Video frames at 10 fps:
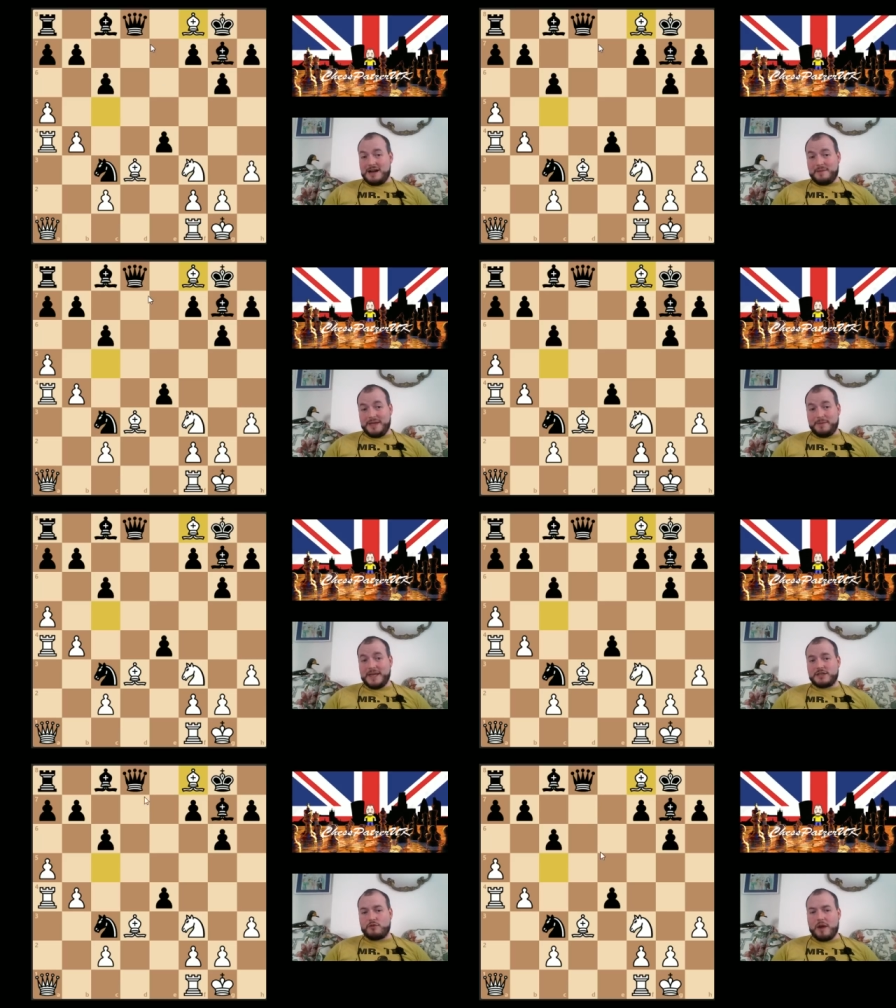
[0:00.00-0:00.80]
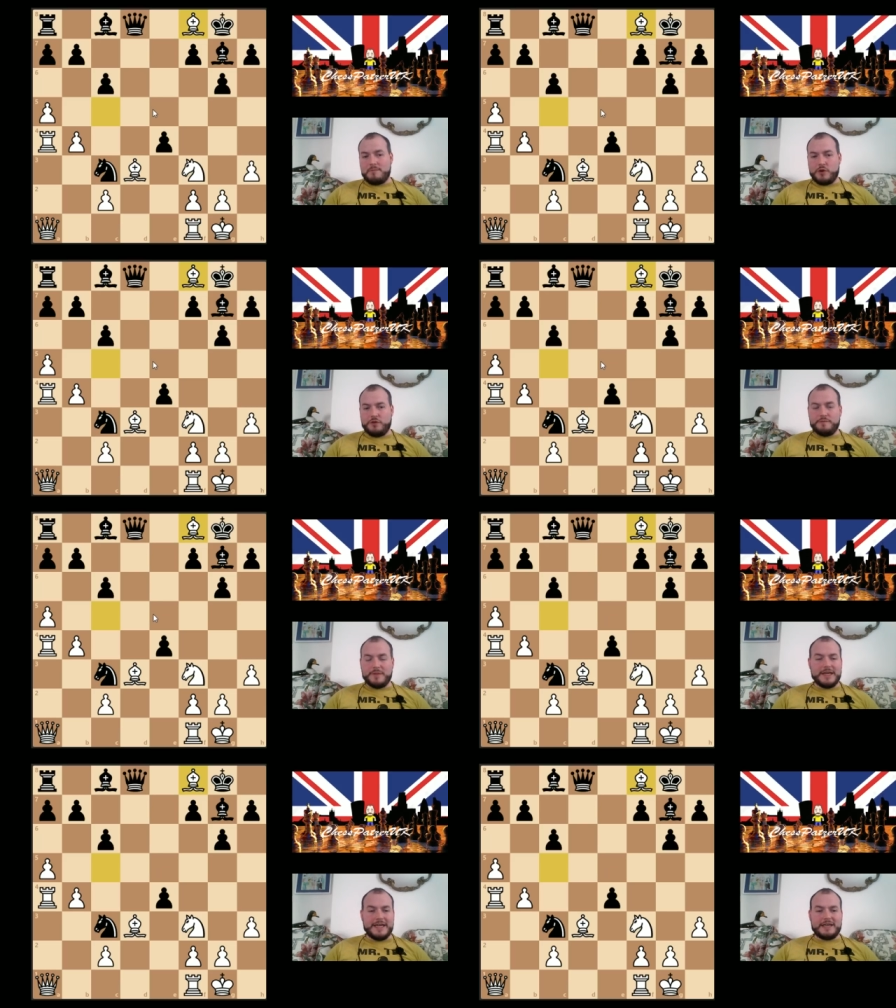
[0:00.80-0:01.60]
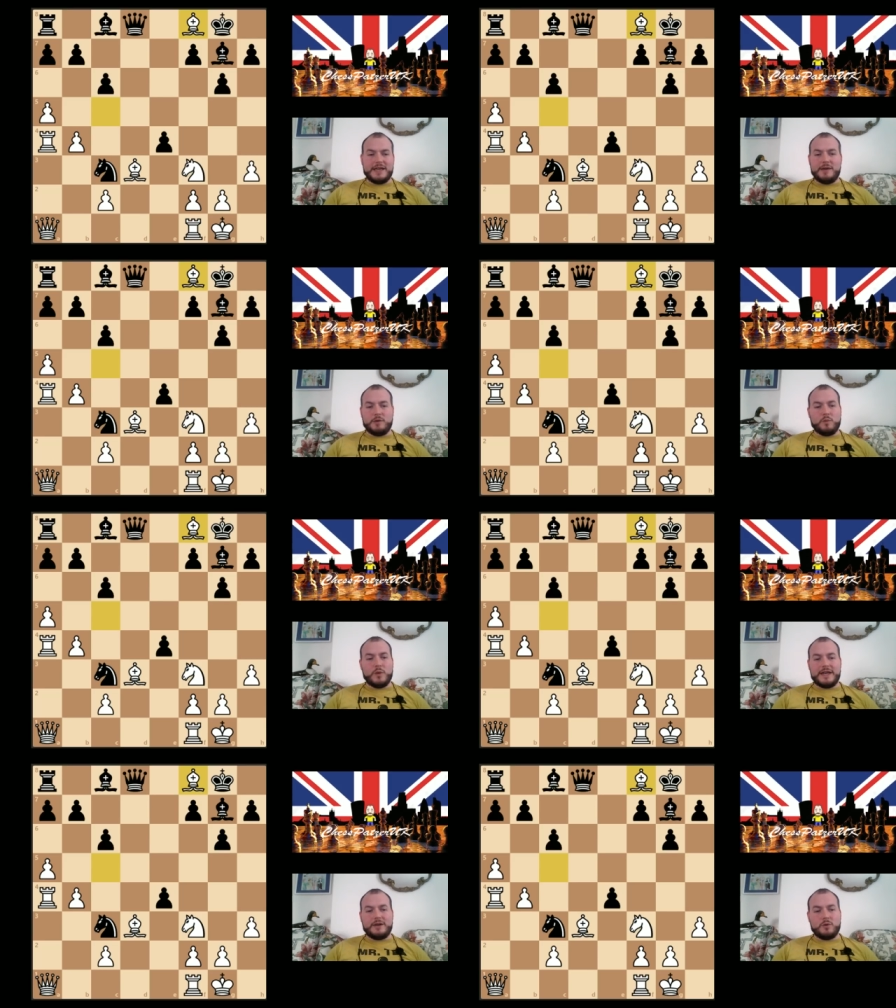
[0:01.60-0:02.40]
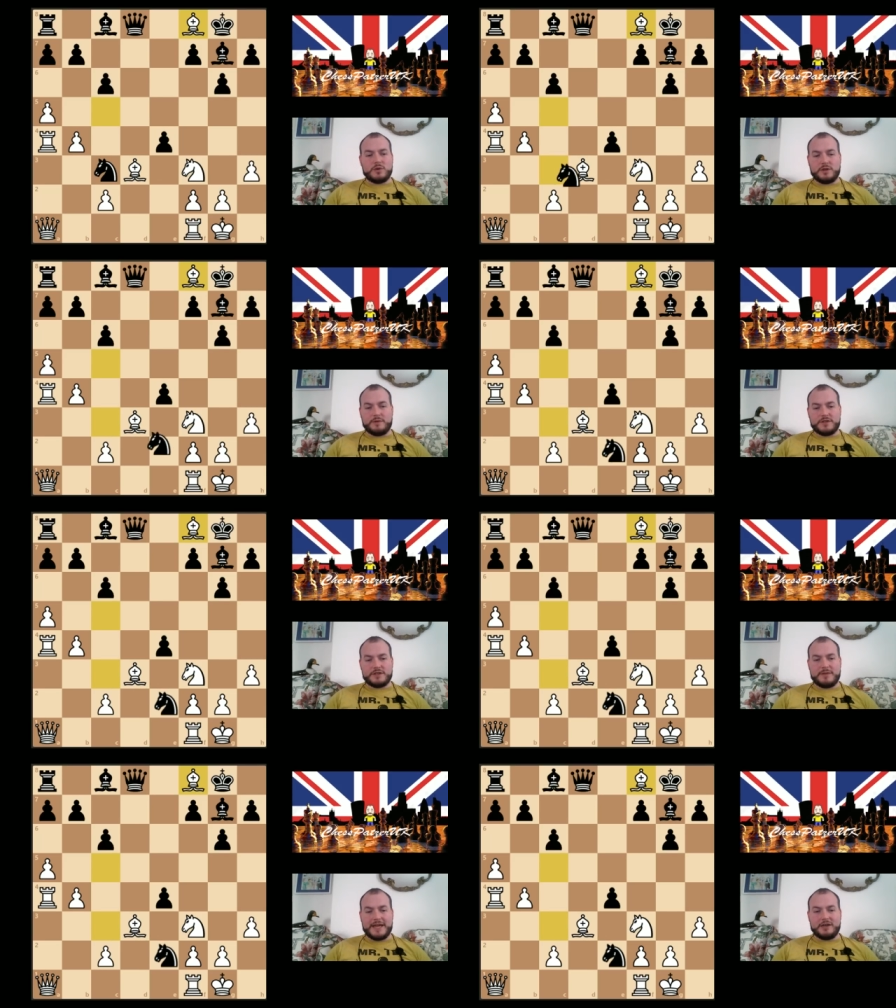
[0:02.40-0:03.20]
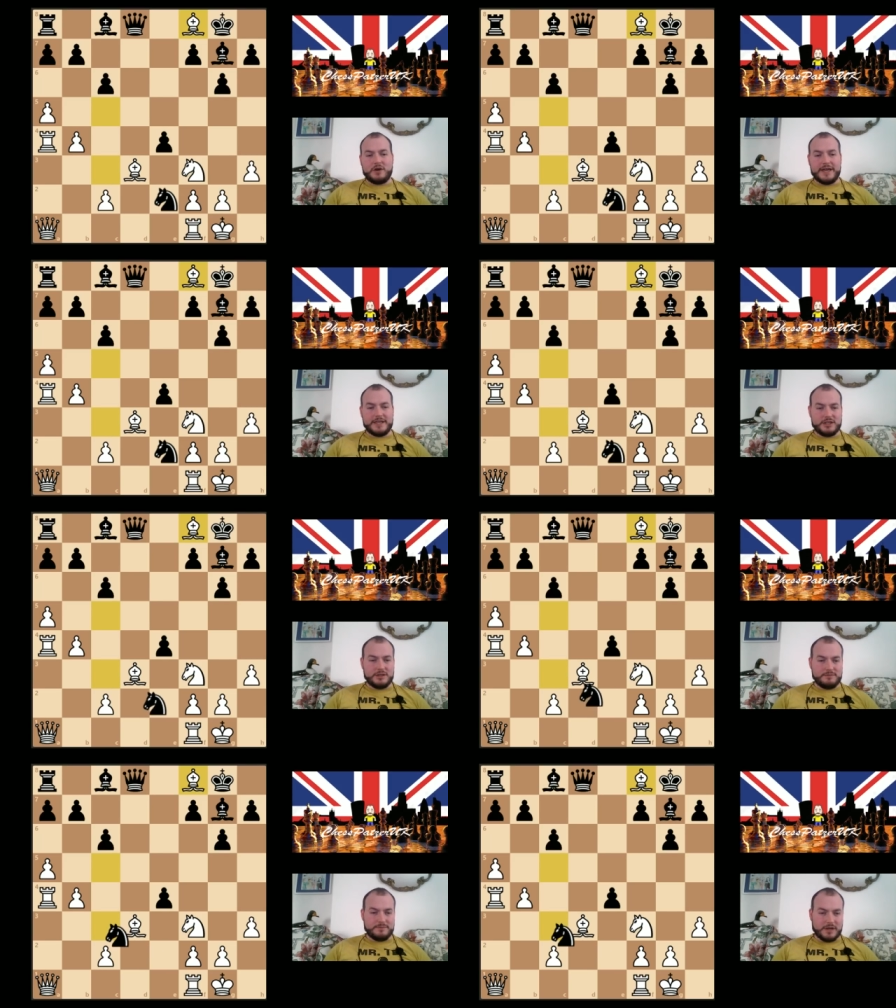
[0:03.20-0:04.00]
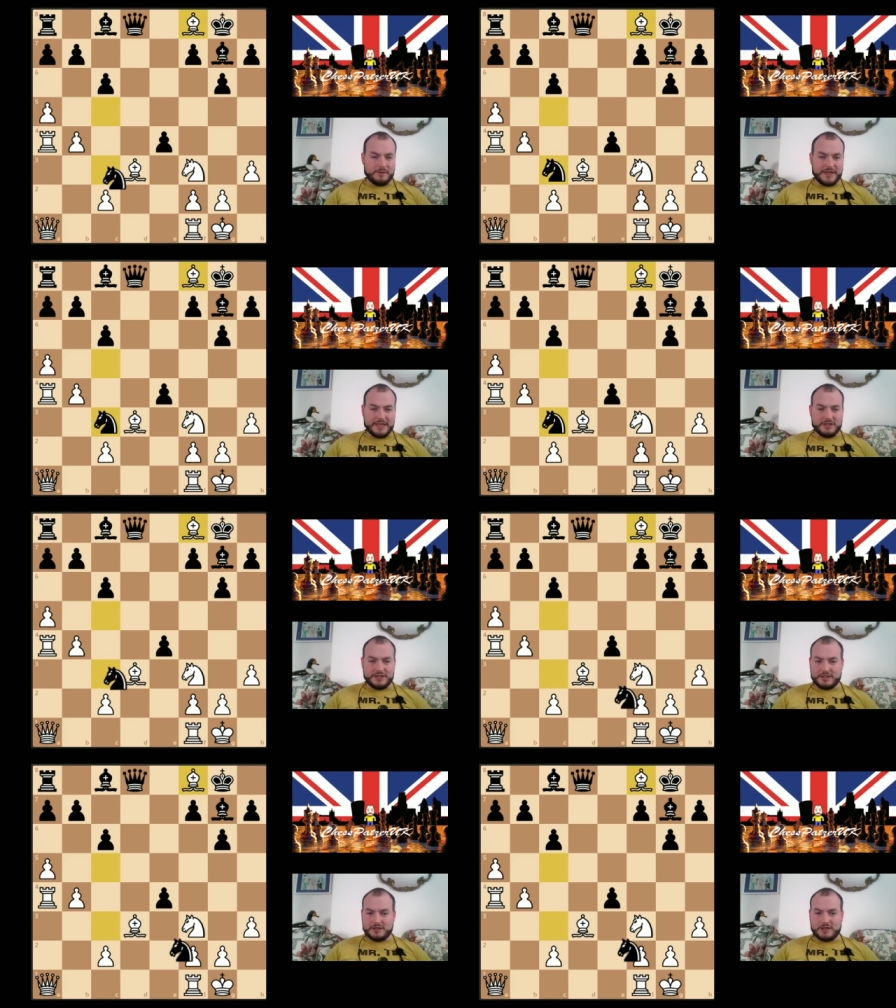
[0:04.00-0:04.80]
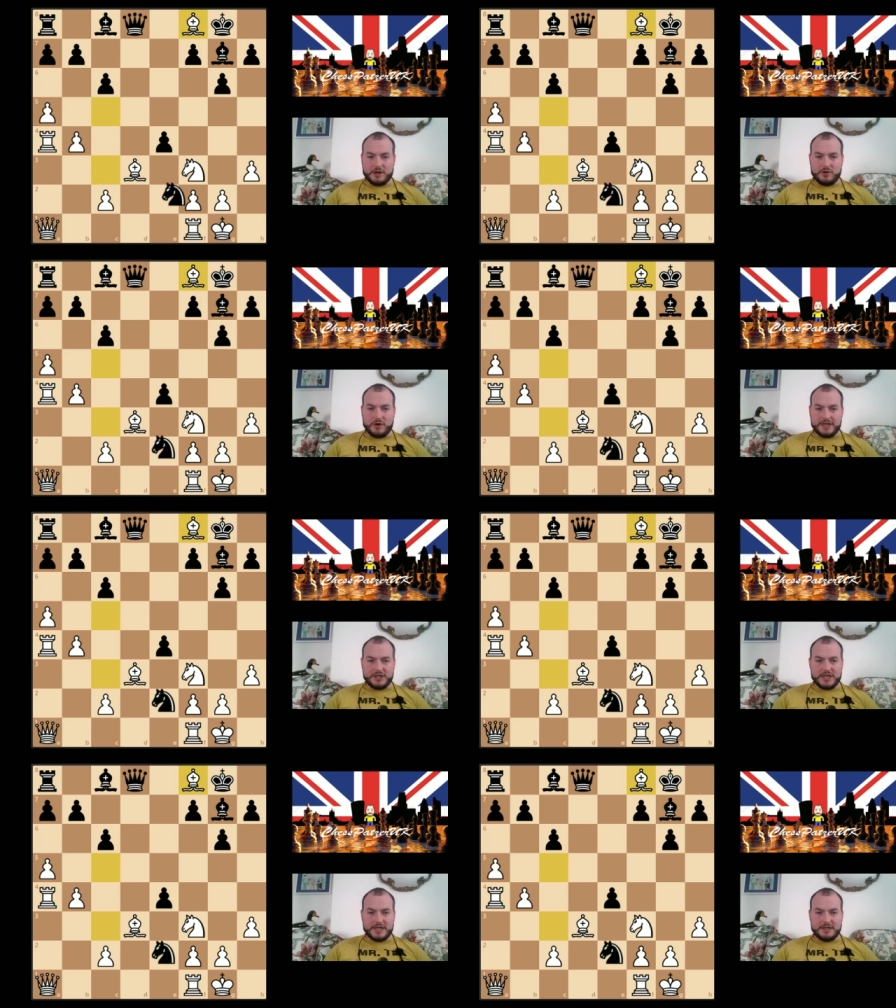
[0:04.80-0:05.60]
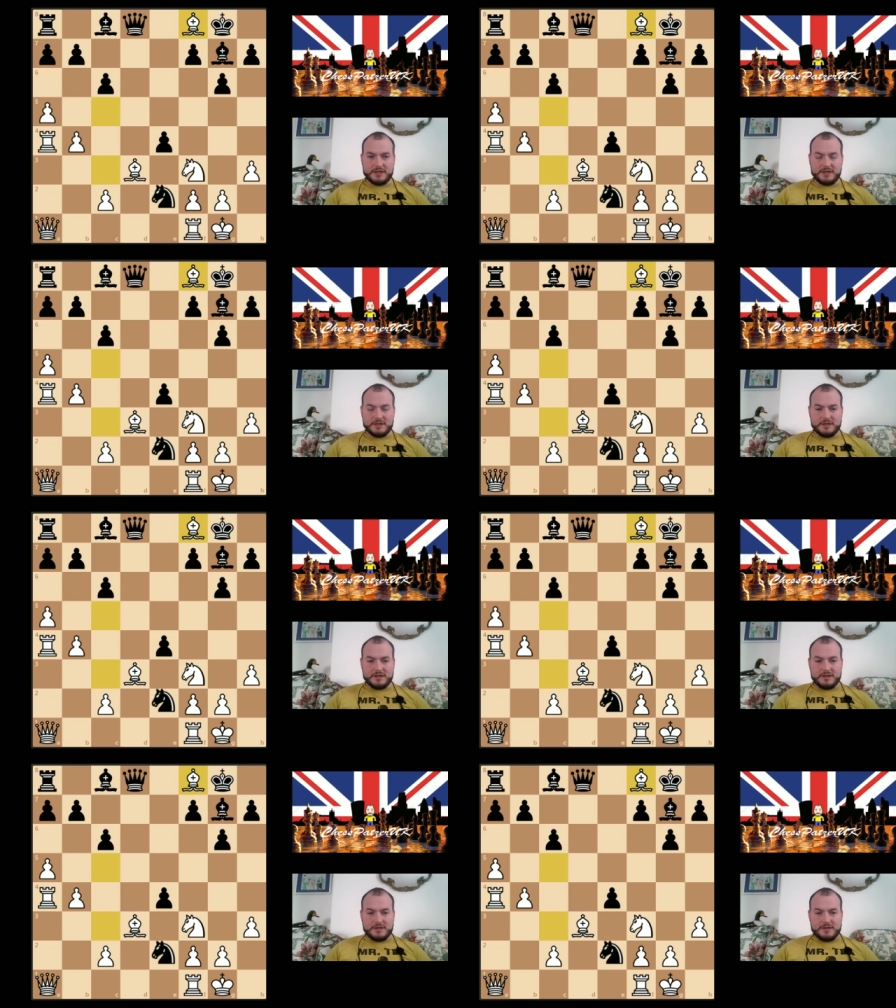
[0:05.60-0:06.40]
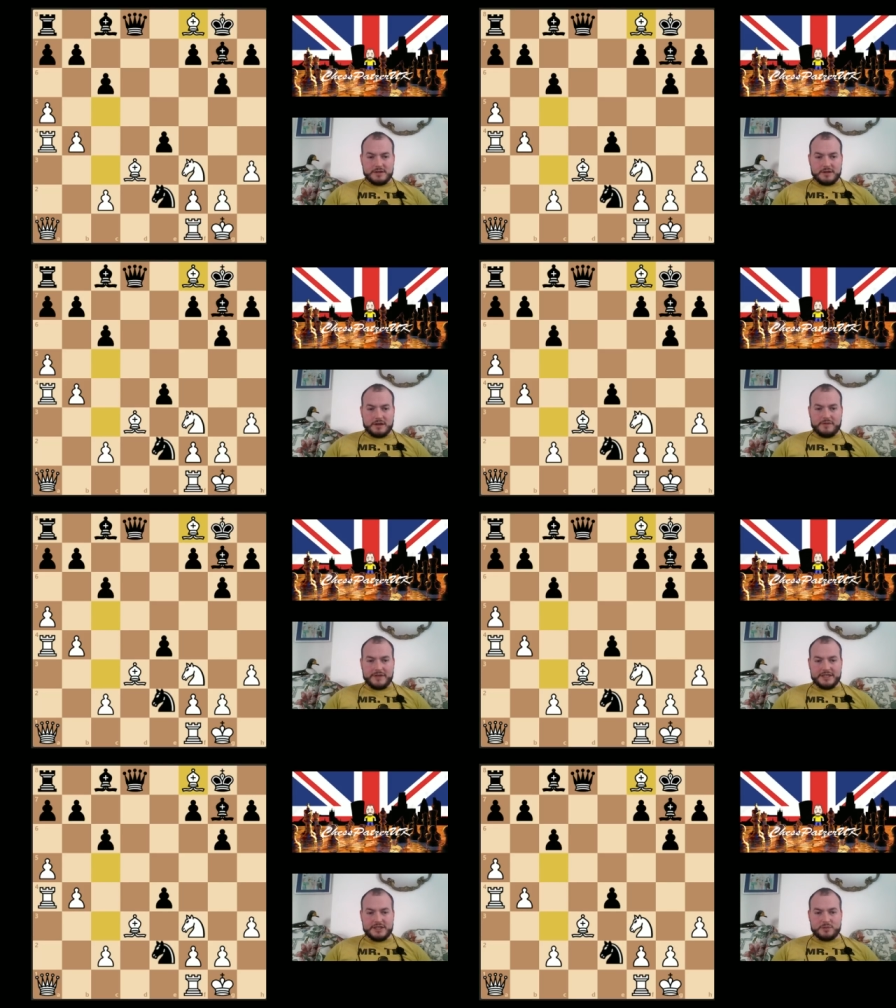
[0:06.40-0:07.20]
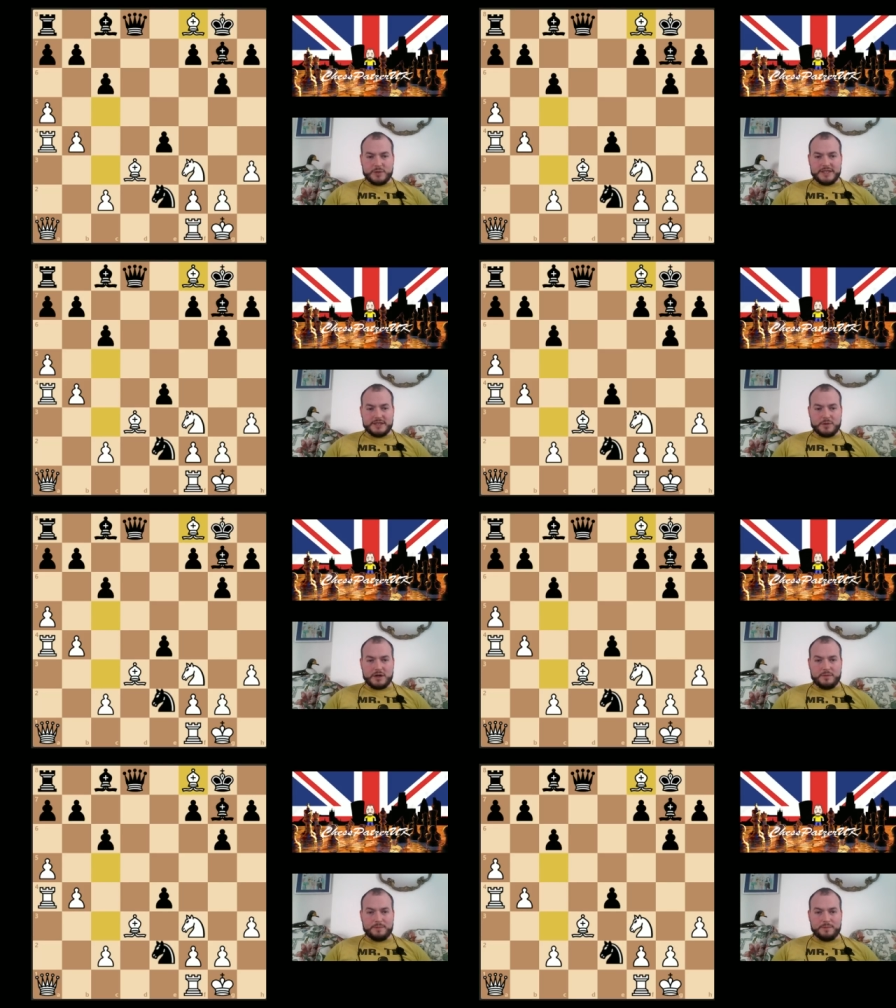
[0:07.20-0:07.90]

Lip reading: He plays the right move, but he can win also with just playing knight. I think he can just go knight check. I think this just wins as well.